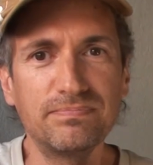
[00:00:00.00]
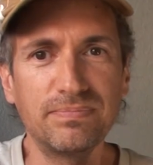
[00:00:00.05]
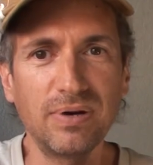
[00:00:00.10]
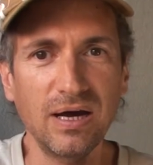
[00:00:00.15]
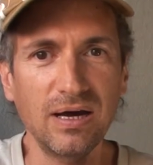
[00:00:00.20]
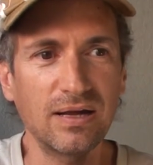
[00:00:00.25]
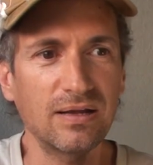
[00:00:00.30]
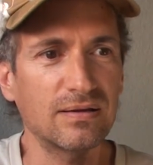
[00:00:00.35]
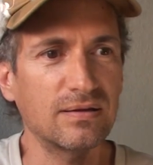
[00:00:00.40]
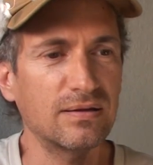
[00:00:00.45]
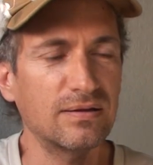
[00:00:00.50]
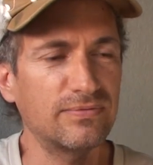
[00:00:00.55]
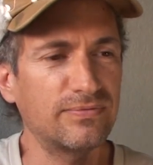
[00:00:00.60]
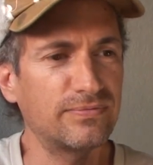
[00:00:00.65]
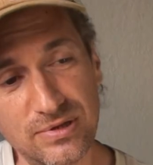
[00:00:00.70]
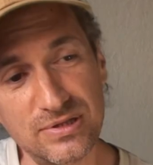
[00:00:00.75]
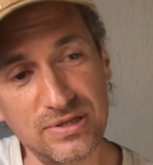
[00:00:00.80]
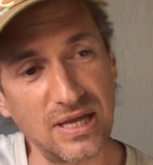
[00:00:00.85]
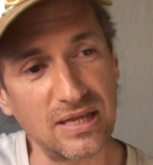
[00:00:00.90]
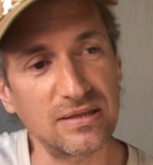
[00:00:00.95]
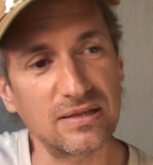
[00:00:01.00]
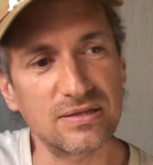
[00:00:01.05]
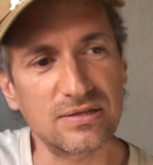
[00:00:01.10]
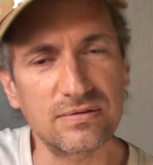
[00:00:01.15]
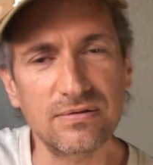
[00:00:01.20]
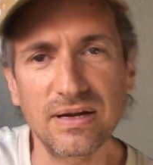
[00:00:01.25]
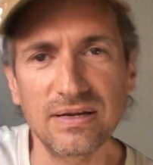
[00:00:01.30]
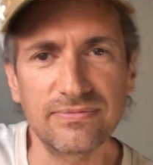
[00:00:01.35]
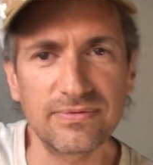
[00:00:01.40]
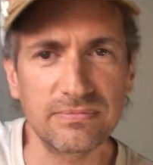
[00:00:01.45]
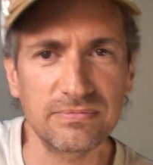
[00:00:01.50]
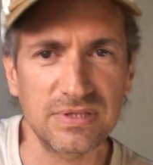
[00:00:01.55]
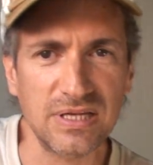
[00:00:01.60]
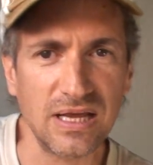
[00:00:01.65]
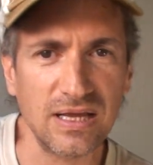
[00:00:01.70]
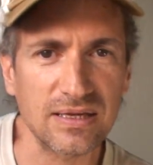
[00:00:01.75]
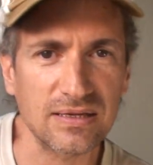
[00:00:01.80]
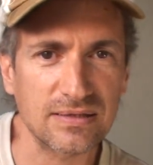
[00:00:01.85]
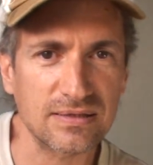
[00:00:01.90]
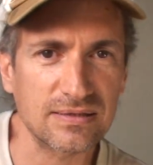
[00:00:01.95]
But if he's getting this straight from
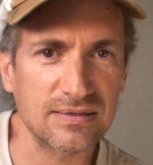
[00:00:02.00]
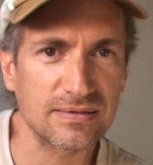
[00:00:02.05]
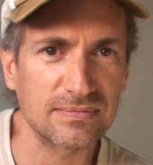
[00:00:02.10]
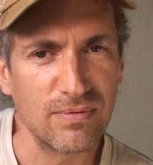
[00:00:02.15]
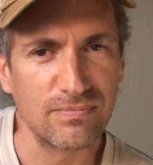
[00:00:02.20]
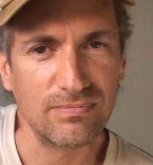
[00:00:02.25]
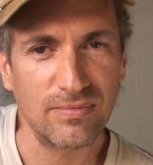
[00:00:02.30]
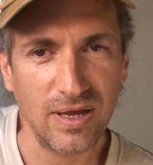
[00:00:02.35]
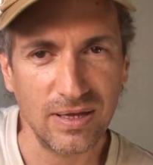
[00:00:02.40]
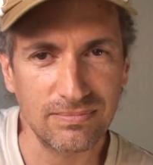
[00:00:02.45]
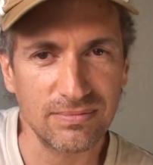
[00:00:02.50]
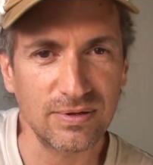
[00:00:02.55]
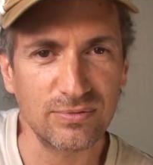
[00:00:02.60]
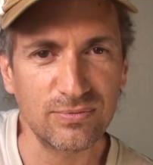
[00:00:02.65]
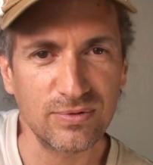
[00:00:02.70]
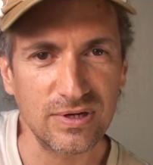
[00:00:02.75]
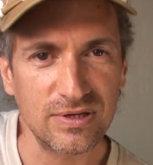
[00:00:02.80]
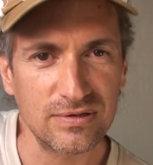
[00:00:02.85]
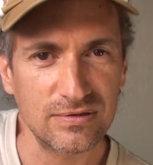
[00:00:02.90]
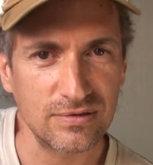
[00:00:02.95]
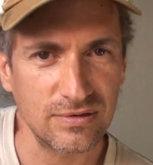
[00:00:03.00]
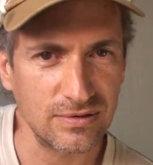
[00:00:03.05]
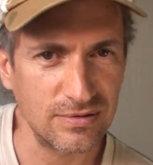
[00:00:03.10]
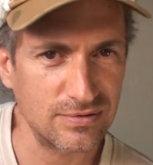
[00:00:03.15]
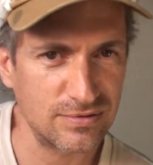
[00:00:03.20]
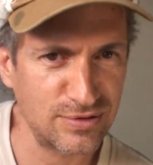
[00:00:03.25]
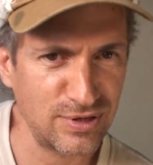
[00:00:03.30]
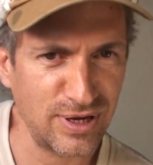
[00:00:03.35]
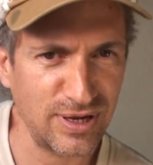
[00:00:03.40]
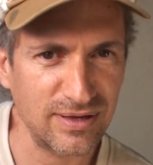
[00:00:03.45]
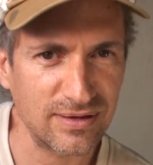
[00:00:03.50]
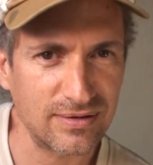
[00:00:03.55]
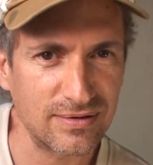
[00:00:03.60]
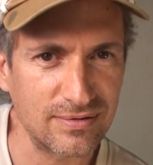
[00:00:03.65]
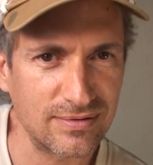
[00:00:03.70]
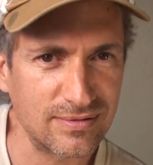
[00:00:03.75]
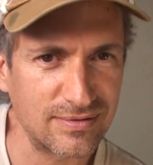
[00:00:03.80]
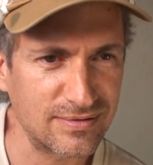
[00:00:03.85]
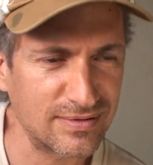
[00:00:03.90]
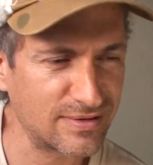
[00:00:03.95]
science, maybe we should take
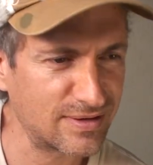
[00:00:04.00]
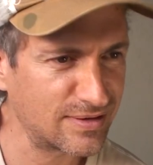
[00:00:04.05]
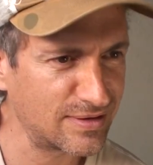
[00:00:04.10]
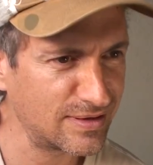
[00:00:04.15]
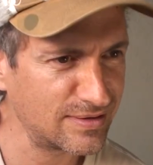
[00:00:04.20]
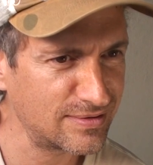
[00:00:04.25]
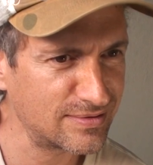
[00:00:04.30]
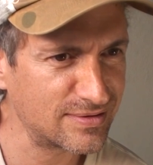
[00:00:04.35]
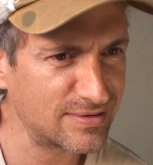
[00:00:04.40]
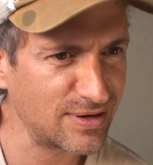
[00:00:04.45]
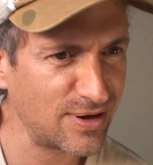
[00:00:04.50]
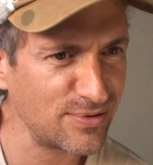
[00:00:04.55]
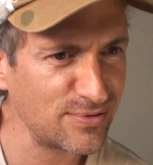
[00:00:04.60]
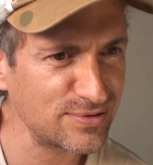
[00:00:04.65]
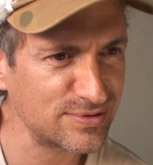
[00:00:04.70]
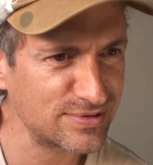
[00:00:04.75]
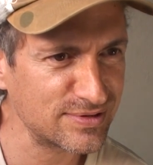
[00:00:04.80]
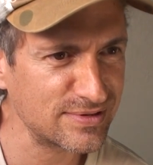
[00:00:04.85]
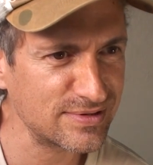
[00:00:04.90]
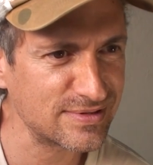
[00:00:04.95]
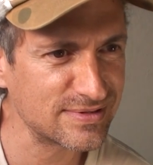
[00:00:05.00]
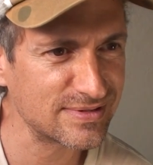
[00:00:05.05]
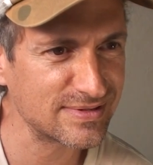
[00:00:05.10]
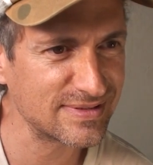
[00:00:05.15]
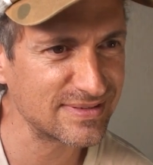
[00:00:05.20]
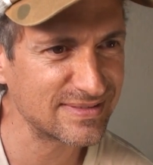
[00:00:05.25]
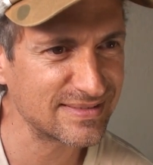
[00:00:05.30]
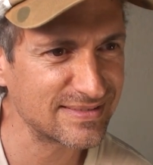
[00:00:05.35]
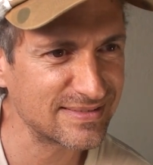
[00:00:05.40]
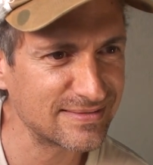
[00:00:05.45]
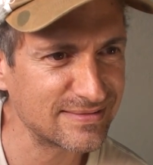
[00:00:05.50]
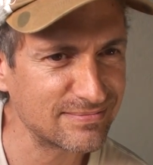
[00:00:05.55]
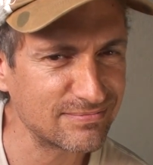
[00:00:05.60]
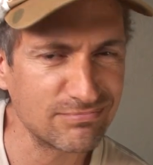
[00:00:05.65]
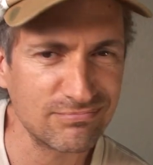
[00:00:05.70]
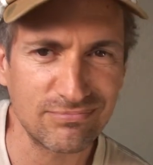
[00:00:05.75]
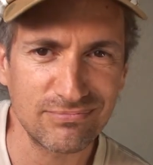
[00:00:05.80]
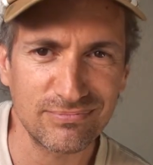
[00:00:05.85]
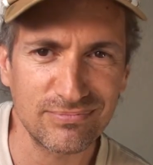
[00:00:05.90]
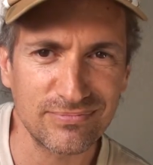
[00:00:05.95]
ketosis
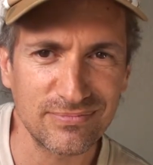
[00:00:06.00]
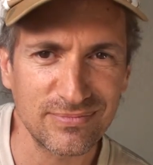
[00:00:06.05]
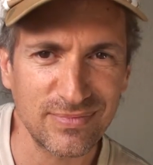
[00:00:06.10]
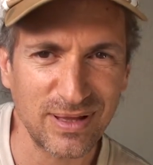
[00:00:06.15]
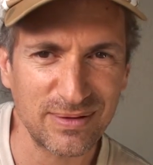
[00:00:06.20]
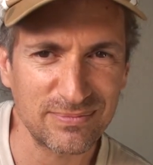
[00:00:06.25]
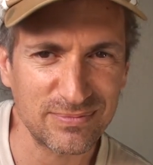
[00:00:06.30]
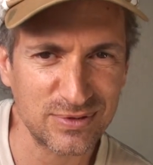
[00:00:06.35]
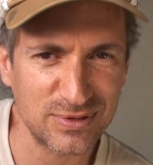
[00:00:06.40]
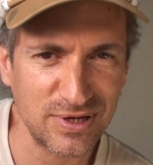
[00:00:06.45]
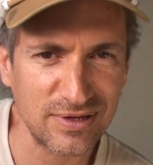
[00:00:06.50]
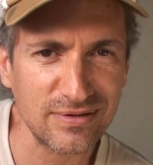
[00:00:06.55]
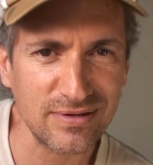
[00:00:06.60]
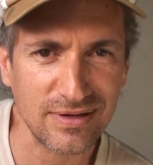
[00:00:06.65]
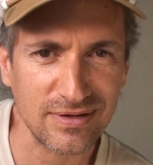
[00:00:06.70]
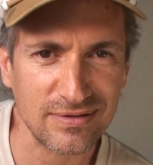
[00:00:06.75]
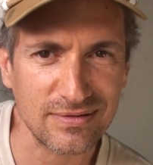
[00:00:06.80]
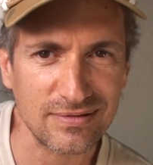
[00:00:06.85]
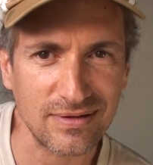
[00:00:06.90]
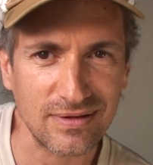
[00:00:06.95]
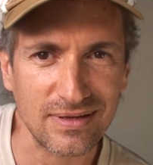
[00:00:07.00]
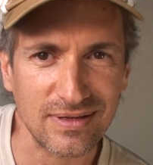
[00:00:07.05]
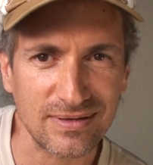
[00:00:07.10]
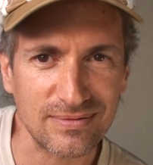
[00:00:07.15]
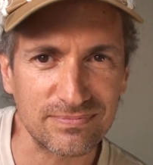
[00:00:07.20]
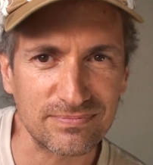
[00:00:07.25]
seriously.